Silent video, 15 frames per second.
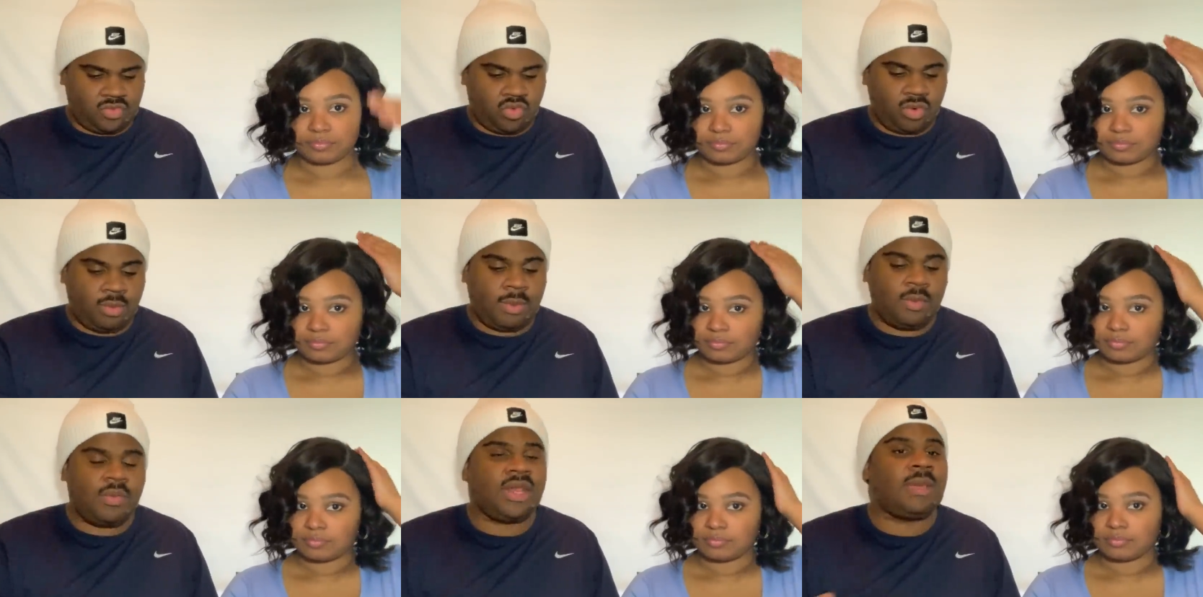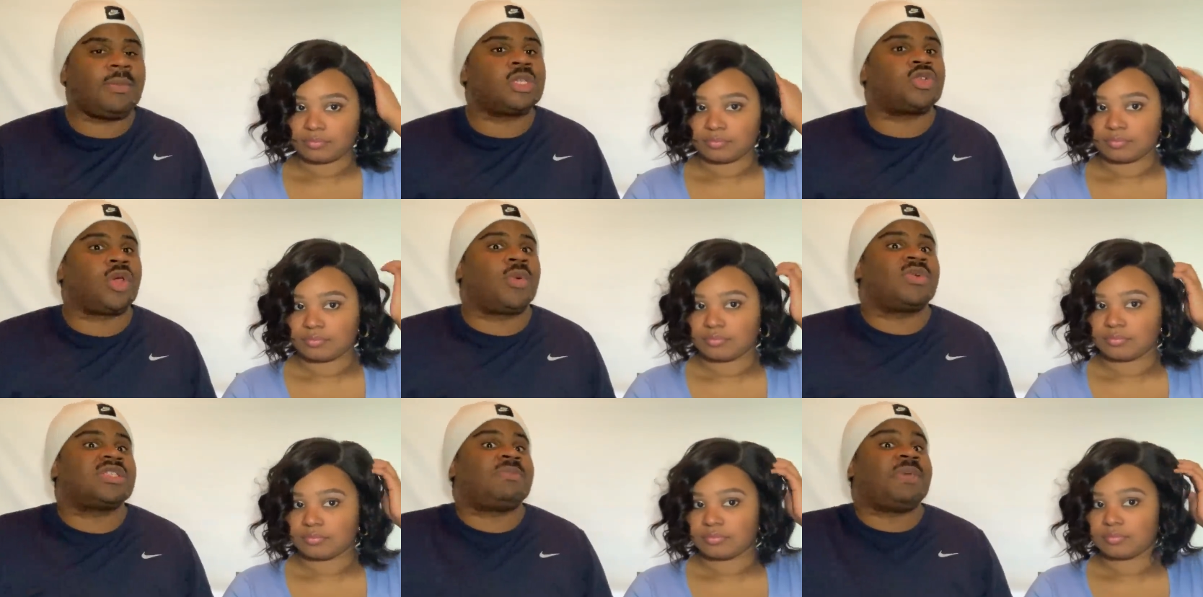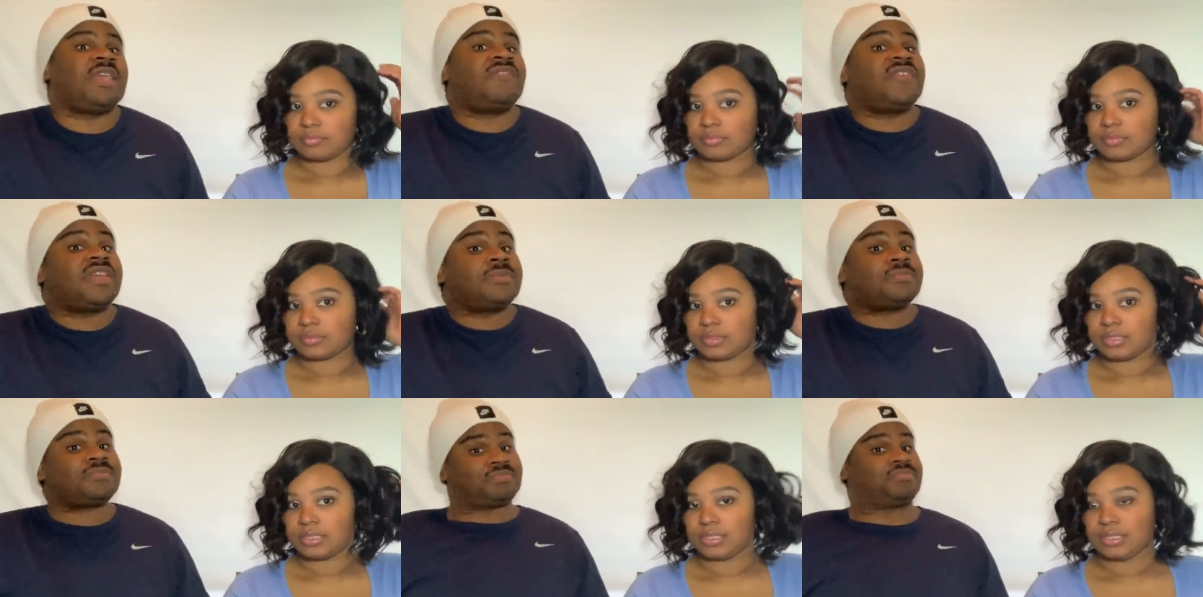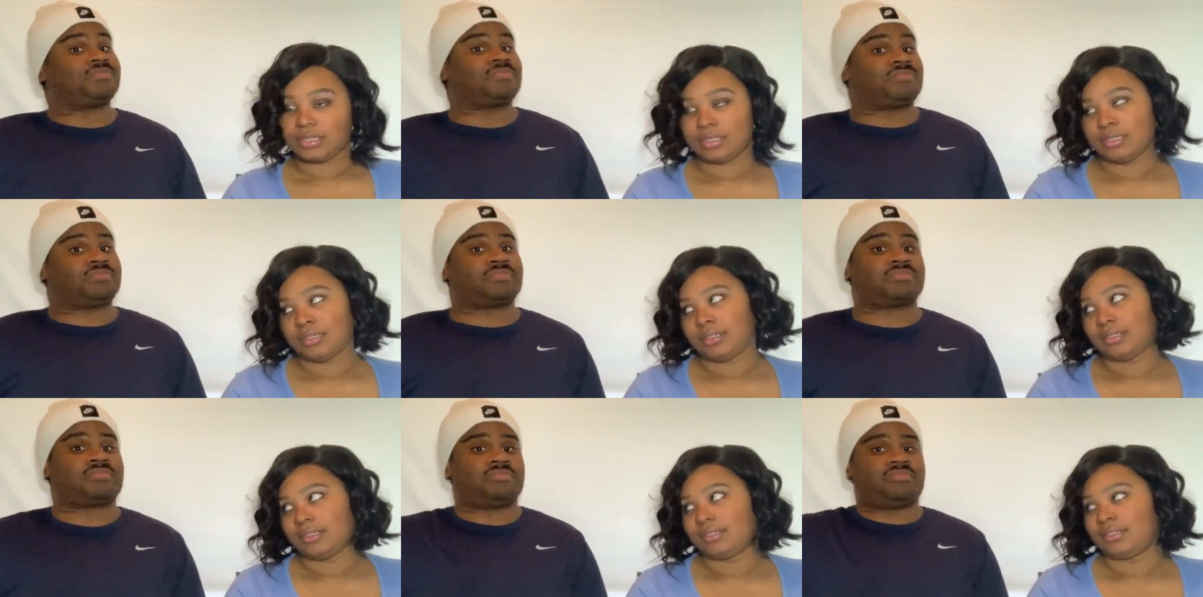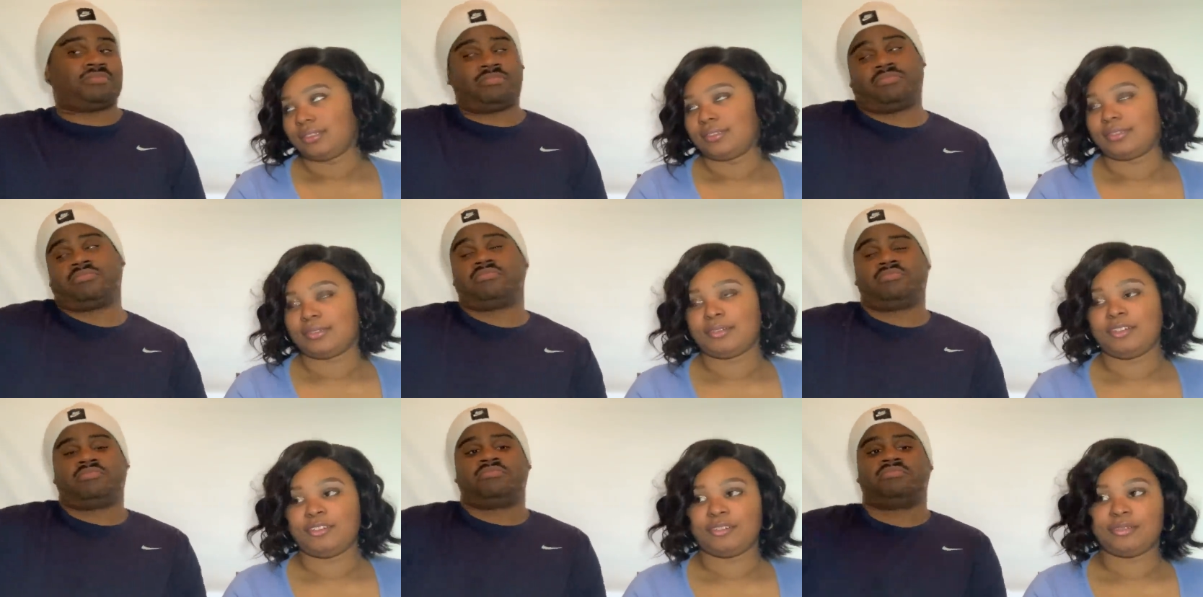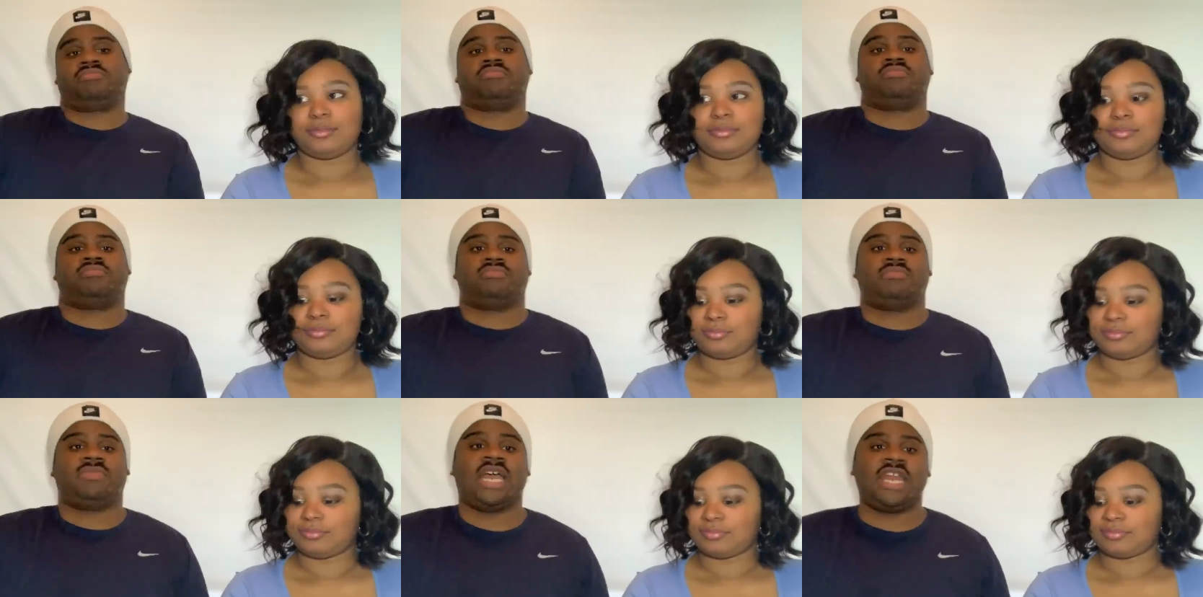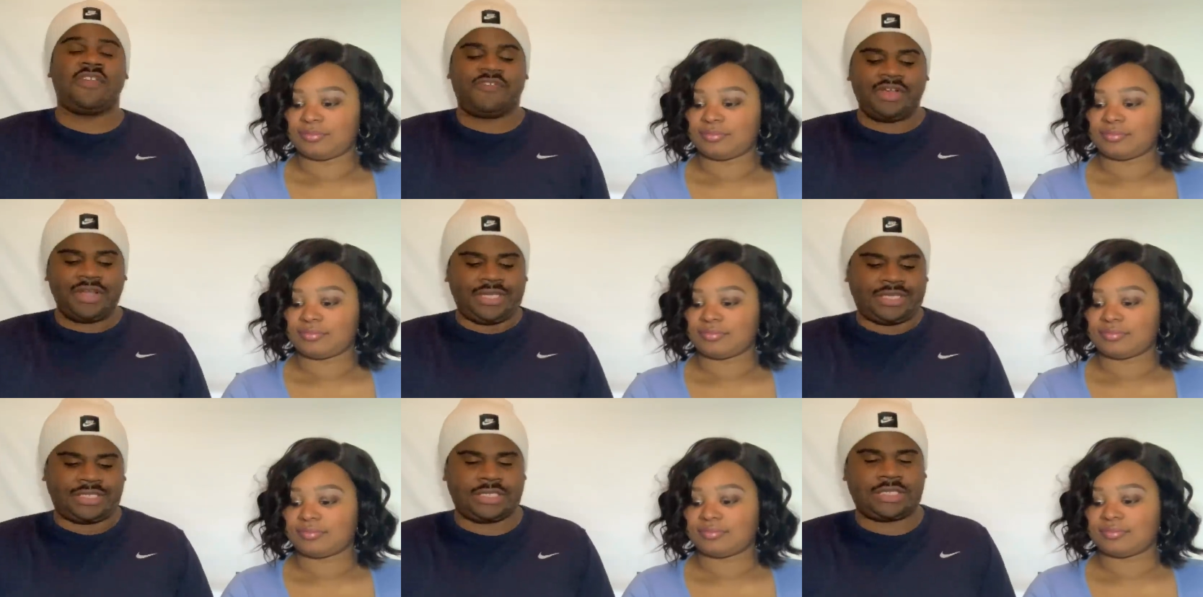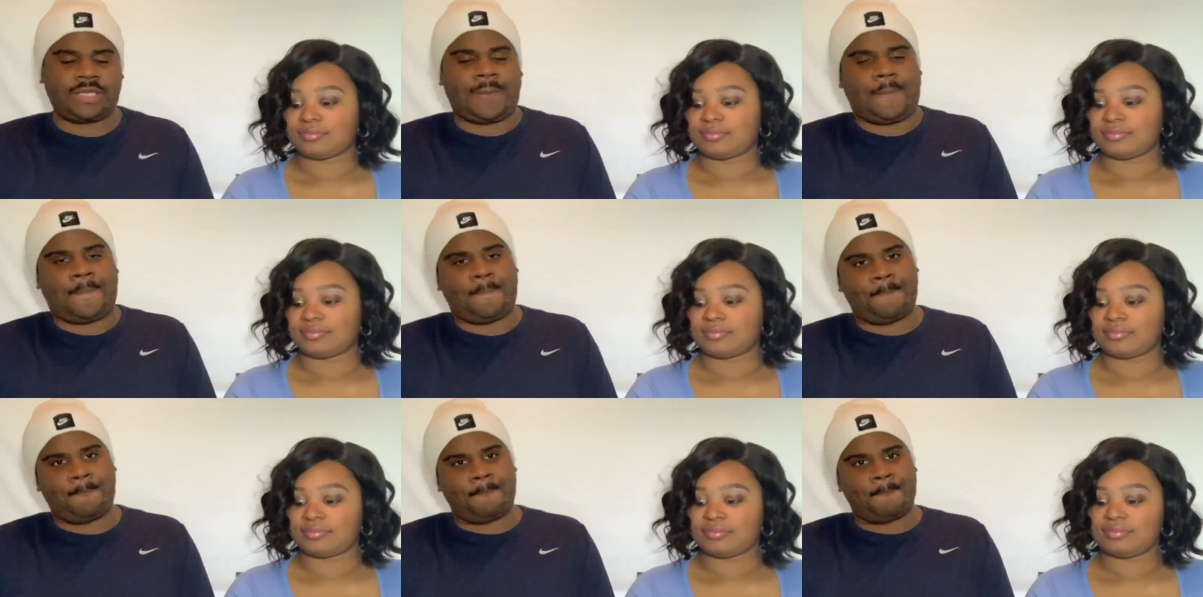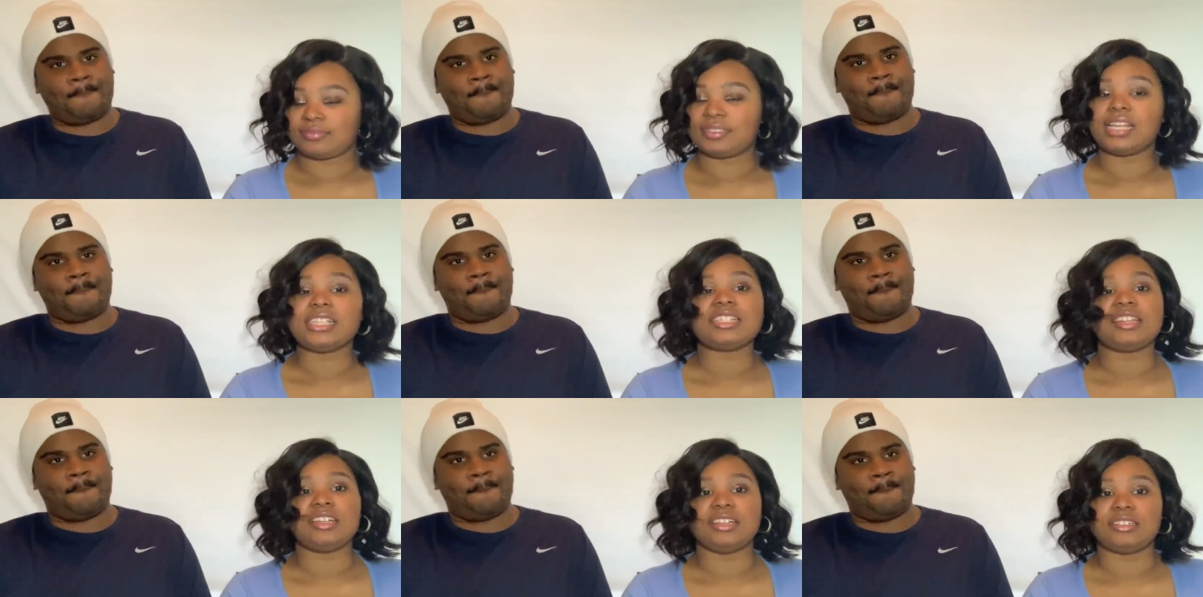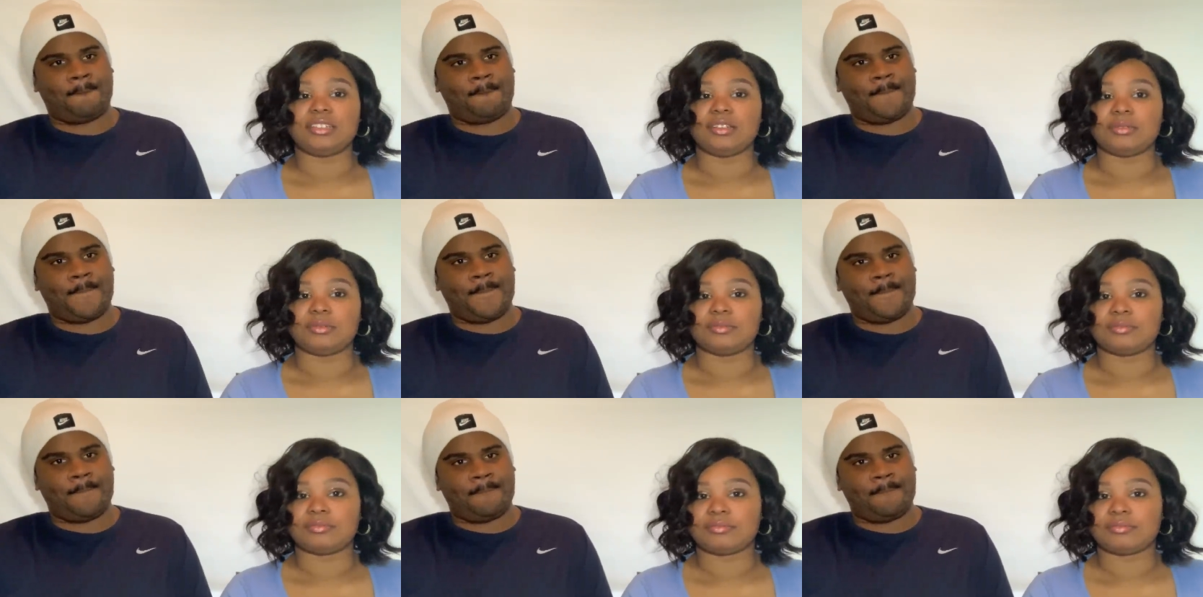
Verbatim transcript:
Speaker 1: Remember when him and Drake was beefing?
Speaker 2: Girl.
Speaker 1: Not a friend.
Speaker 2: That's good though.